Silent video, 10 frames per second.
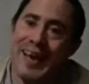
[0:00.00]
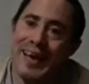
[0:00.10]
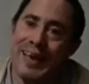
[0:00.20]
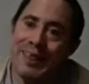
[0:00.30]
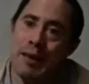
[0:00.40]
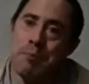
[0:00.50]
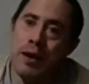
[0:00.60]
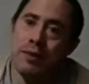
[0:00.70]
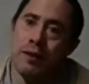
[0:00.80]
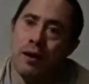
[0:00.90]
They may
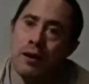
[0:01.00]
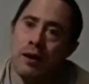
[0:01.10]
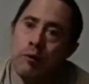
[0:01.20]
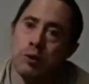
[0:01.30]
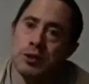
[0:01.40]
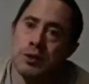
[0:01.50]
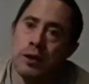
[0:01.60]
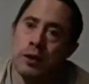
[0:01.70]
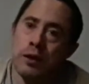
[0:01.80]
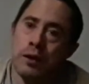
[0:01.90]
have thought I was
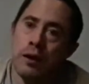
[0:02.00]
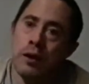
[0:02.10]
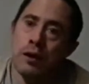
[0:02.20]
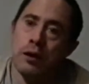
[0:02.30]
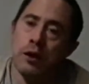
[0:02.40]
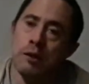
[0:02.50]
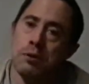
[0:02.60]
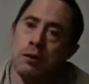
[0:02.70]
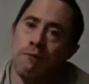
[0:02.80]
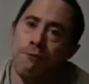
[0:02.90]
a
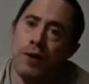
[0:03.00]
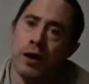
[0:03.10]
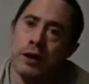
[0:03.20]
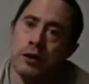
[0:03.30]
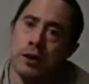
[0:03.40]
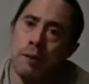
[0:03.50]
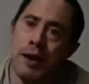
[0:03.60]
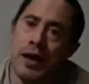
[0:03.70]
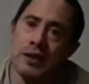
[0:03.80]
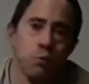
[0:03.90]
gullible fucking
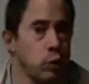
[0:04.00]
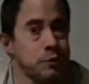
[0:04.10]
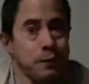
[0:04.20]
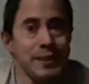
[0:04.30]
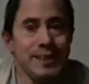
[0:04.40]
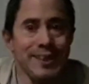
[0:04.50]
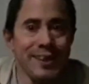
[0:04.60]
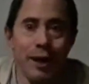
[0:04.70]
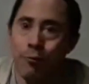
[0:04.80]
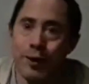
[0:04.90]
dumbass, which
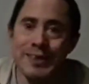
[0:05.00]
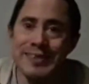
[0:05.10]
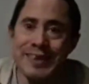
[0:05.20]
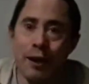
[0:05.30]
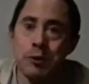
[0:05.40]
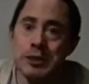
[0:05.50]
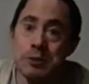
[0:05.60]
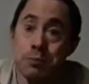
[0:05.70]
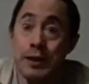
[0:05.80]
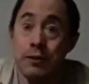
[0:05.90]
basically I wasn't. I was
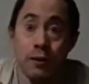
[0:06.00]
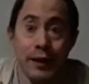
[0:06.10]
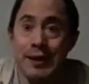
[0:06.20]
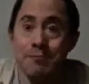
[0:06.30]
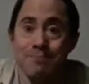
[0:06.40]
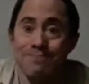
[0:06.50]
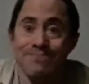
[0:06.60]
just playing their game.